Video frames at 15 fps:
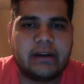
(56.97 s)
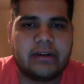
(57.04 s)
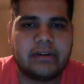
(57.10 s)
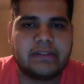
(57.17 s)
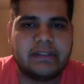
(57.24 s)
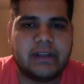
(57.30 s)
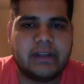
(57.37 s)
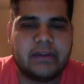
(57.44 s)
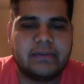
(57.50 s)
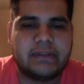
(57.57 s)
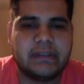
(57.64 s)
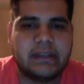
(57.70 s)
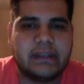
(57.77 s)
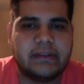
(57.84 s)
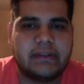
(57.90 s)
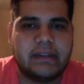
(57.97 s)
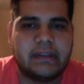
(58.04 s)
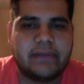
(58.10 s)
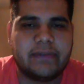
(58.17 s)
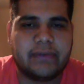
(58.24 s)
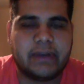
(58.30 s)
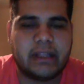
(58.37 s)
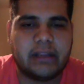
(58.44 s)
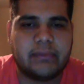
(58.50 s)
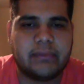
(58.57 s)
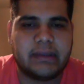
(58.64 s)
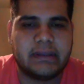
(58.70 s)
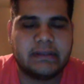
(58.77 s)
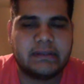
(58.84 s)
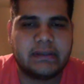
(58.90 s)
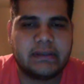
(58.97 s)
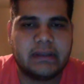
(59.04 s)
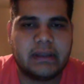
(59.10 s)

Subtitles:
ourselves into the different elements.